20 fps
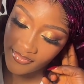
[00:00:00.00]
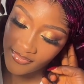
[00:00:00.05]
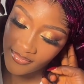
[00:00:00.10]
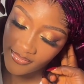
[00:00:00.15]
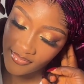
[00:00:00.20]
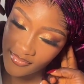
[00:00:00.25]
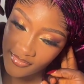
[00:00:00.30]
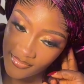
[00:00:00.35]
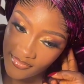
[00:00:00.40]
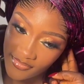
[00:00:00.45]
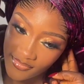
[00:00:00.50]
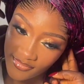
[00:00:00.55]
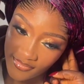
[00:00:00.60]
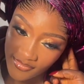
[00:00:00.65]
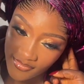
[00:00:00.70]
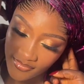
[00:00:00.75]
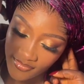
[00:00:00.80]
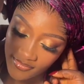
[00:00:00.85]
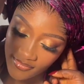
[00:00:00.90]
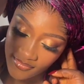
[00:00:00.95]
What am I
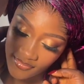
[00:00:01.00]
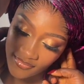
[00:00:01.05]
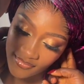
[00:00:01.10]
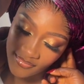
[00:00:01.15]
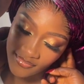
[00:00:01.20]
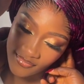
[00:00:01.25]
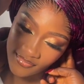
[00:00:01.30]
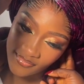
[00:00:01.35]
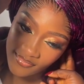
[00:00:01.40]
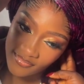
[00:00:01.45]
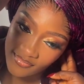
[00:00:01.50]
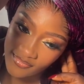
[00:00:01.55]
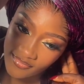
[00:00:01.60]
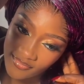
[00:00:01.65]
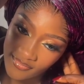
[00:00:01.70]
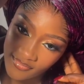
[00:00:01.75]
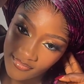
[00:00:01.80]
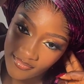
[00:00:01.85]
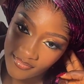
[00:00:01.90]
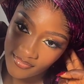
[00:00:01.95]
doing? I always pick
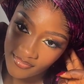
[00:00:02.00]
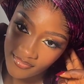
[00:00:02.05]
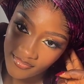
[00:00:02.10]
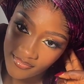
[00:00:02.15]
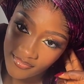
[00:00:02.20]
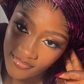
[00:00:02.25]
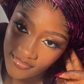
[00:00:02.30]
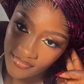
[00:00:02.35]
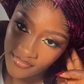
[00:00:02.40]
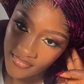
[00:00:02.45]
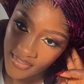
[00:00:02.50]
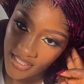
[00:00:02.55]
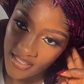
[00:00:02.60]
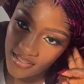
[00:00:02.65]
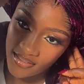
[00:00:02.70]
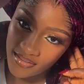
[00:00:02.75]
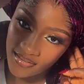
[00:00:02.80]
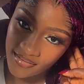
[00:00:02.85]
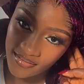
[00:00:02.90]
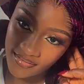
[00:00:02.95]
small. The
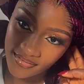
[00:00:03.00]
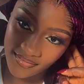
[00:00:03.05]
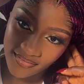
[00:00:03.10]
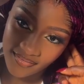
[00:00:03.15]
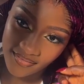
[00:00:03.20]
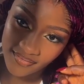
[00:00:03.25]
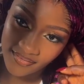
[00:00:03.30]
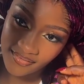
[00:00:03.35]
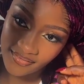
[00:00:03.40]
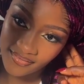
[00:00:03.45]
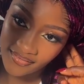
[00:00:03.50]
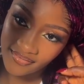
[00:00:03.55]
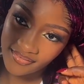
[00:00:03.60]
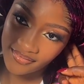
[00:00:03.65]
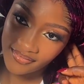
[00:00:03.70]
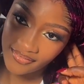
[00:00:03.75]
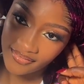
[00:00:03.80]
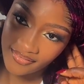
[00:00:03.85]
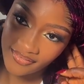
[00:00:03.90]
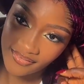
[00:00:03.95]
reason why you should
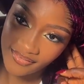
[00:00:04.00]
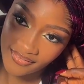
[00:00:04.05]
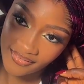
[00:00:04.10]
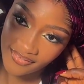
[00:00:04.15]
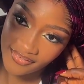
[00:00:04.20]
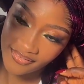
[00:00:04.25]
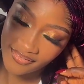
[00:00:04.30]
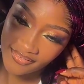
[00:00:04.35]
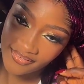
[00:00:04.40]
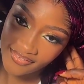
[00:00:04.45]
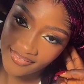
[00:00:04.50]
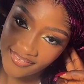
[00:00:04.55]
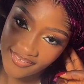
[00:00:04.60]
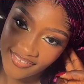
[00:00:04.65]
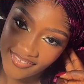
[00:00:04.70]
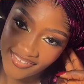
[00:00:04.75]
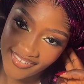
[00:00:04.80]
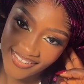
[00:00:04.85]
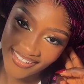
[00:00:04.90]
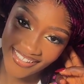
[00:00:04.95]
always pick small,
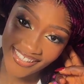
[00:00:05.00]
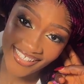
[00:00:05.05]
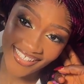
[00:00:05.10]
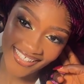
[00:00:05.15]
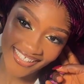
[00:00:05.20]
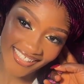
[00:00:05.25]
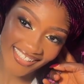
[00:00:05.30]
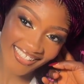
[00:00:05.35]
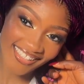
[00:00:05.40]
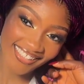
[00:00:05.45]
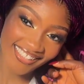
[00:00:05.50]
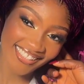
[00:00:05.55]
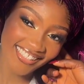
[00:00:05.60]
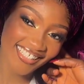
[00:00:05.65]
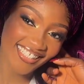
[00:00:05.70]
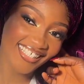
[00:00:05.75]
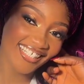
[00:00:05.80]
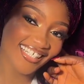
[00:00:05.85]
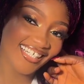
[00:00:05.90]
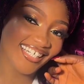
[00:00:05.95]
because
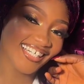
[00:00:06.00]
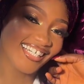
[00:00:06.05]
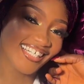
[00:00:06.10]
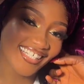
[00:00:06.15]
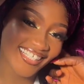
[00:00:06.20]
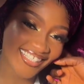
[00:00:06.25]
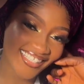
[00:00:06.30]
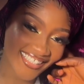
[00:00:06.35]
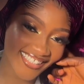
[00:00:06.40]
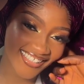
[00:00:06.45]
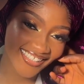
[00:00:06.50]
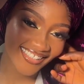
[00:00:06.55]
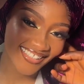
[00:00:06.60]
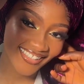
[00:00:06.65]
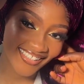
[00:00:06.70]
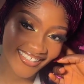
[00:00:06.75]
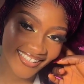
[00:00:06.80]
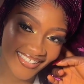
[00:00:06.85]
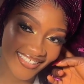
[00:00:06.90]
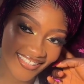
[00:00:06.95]
that side
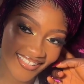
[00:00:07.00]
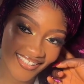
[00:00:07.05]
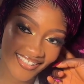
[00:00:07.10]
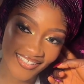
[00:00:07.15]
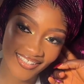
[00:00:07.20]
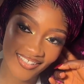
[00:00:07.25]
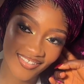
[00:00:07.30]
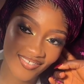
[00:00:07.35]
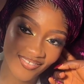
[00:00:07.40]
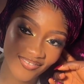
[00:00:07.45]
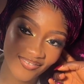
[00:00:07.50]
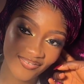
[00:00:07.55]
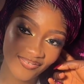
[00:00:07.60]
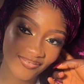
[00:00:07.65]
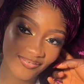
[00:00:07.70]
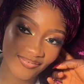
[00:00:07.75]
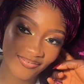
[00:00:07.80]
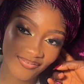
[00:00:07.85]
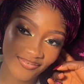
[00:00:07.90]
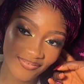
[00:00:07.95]
doesn't have
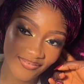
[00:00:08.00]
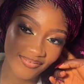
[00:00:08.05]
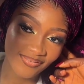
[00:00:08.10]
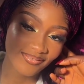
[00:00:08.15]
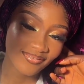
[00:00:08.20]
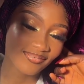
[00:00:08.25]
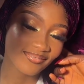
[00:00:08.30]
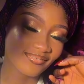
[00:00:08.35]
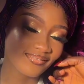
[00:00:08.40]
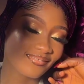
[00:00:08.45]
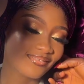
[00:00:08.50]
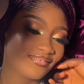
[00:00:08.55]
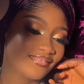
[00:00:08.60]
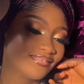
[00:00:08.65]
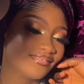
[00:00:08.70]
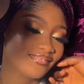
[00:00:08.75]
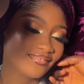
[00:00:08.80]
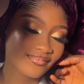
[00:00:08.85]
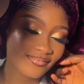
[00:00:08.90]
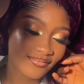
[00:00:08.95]
enough space,
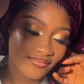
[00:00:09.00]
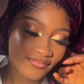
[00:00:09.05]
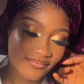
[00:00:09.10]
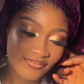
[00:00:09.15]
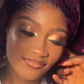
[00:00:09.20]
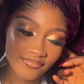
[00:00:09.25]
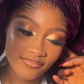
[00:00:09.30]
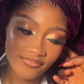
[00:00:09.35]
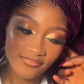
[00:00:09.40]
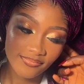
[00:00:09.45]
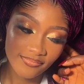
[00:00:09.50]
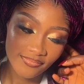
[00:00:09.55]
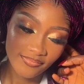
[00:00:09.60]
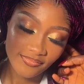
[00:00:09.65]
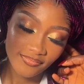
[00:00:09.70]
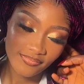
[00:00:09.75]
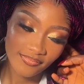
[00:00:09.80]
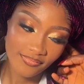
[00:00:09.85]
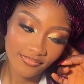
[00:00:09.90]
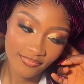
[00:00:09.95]
like the ending part
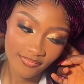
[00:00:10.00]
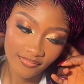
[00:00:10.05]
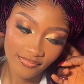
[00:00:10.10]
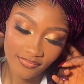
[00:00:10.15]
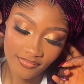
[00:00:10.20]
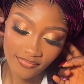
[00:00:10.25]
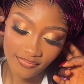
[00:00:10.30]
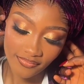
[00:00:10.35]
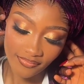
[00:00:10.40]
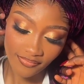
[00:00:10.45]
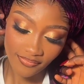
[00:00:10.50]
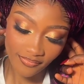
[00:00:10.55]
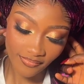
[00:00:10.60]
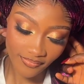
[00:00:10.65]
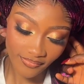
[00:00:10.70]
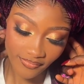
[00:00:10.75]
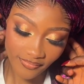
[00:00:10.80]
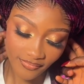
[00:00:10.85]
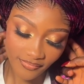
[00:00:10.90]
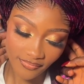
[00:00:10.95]
where you'll be able to take to
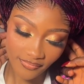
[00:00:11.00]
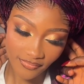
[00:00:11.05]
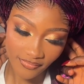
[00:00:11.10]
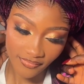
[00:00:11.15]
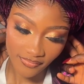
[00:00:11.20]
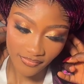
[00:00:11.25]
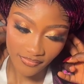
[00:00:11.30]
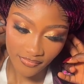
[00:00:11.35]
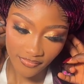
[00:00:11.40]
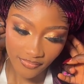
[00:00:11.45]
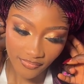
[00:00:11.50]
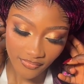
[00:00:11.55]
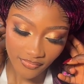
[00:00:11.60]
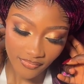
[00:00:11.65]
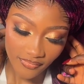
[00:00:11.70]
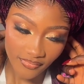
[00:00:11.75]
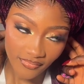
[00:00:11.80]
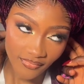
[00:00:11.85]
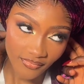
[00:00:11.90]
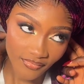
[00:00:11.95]
the back and tie
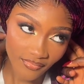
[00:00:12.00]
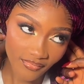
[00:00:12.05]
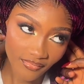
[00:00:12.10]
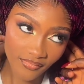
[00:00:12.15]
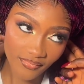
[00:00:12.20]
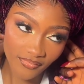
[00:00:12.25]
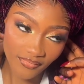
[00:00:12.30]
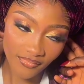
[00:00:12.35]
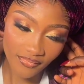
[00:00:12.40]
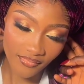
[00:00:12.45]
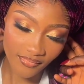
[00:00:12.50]
hard.